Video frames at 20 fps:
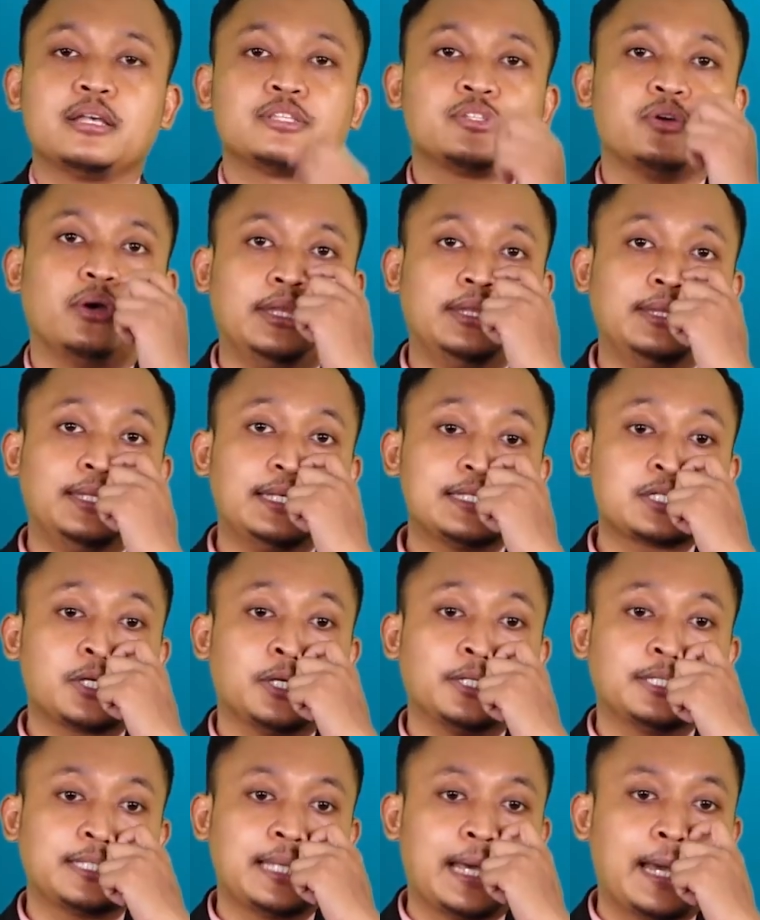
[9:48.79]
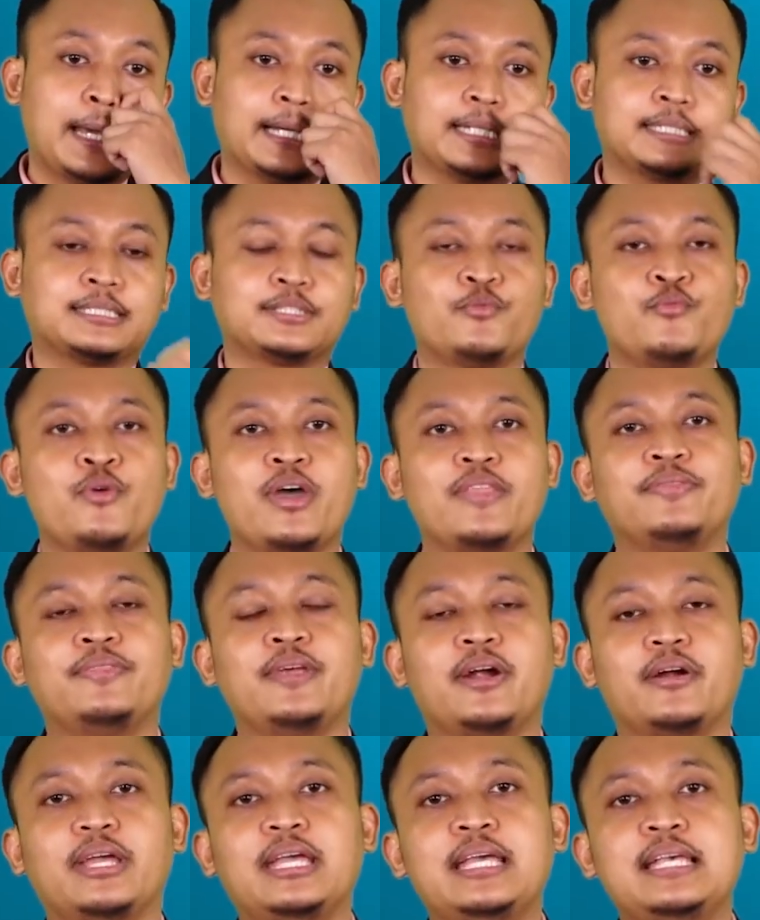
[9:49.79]
So in this context, when
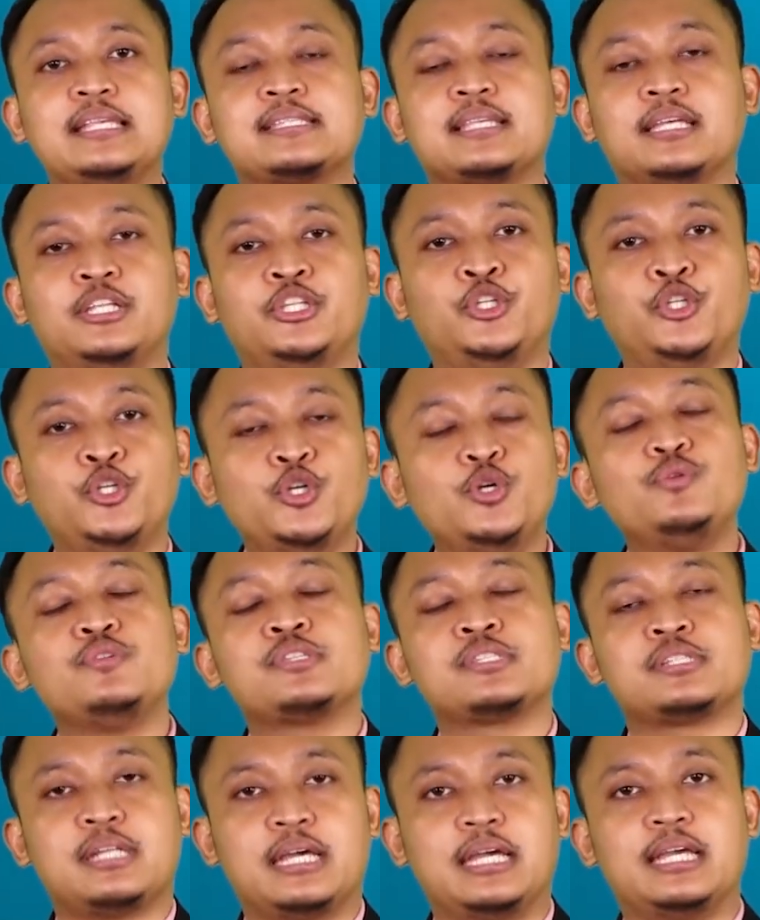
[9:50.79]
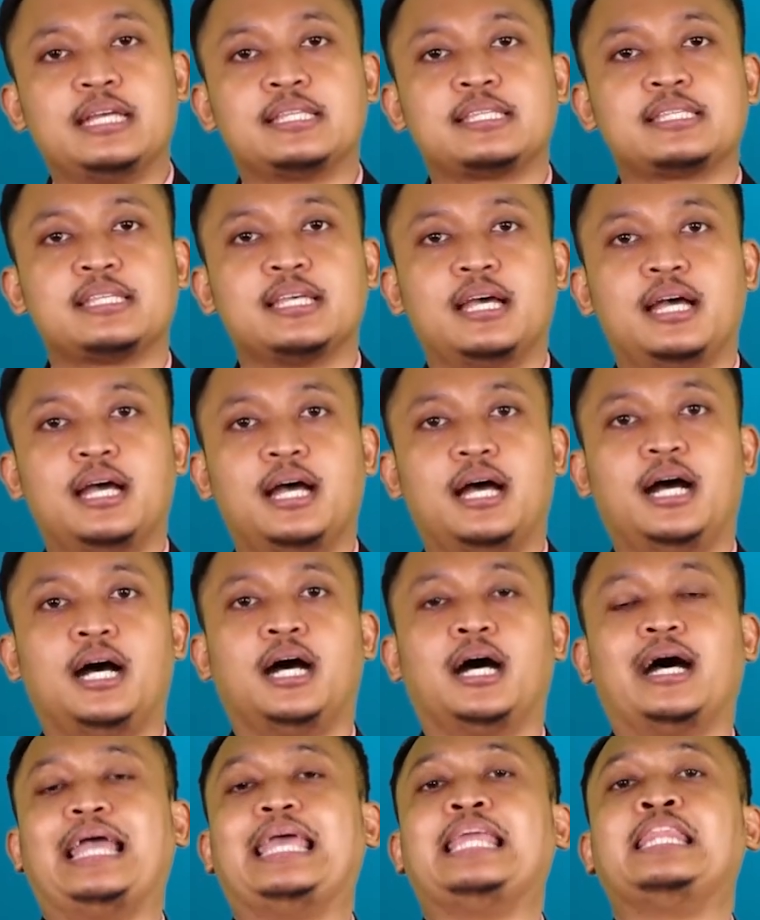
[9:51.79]
there is a new state's
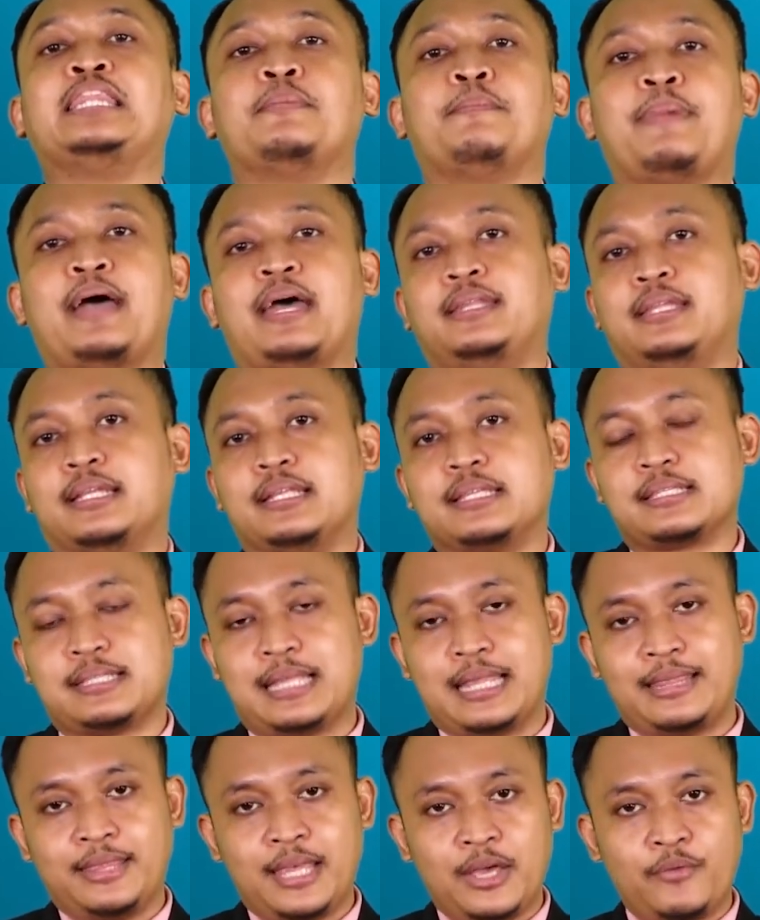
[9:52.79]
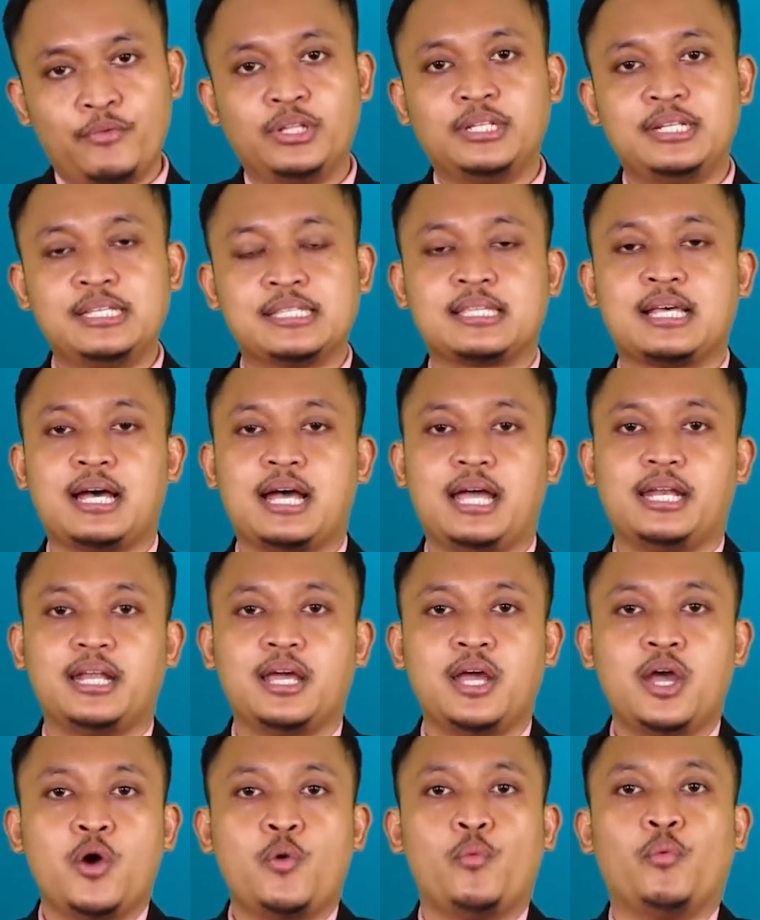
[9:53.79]
independence, then they will decide
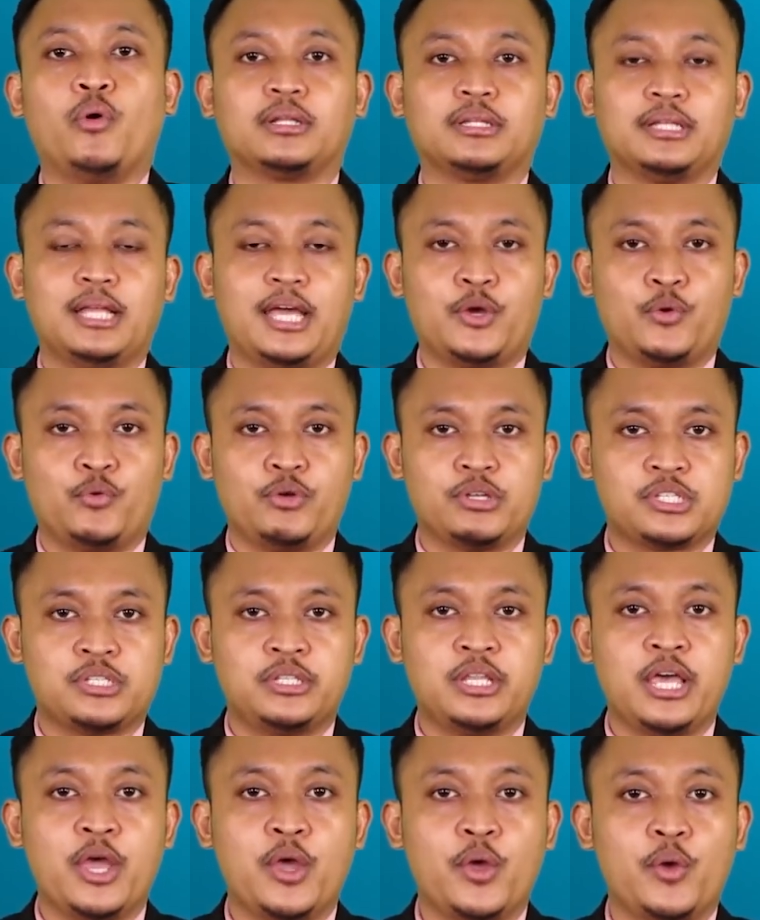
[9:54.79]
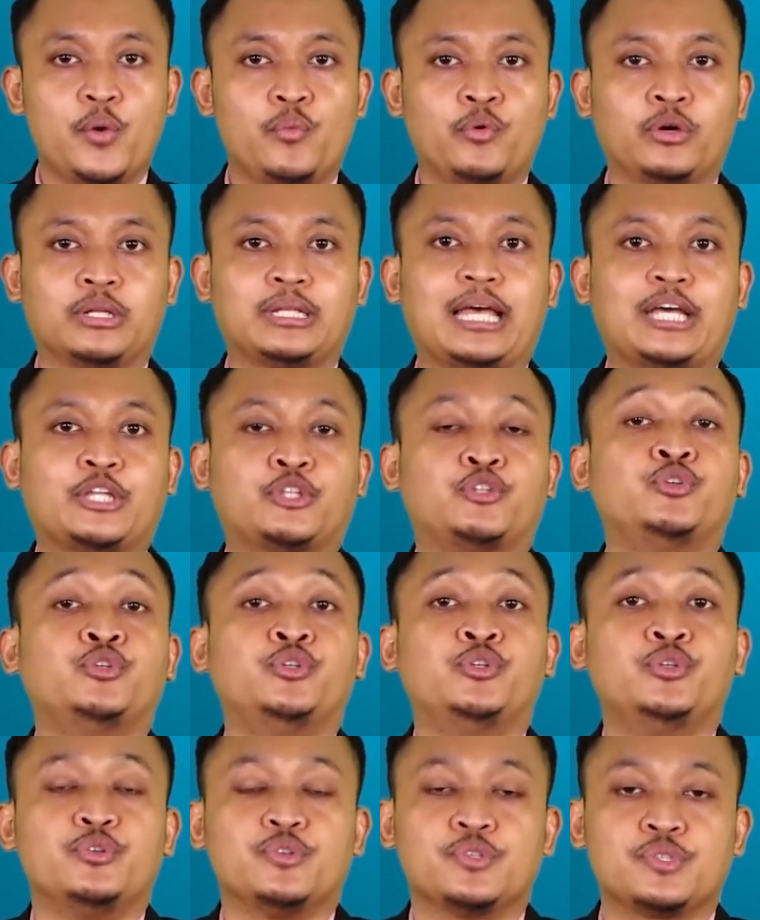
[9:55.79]
what language they would like to
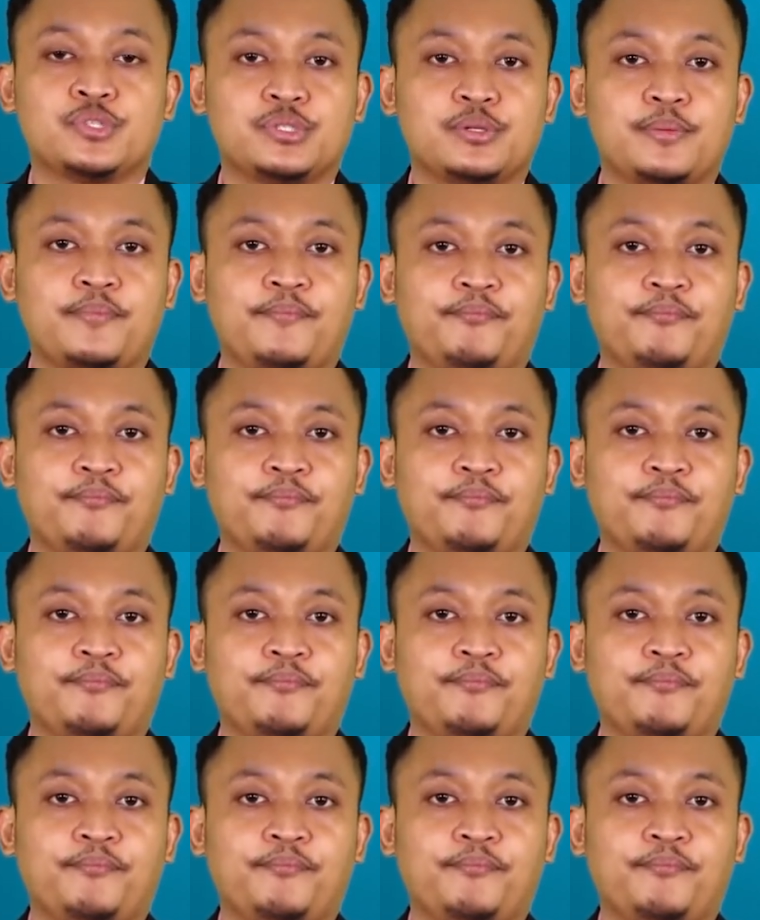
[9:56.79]
use.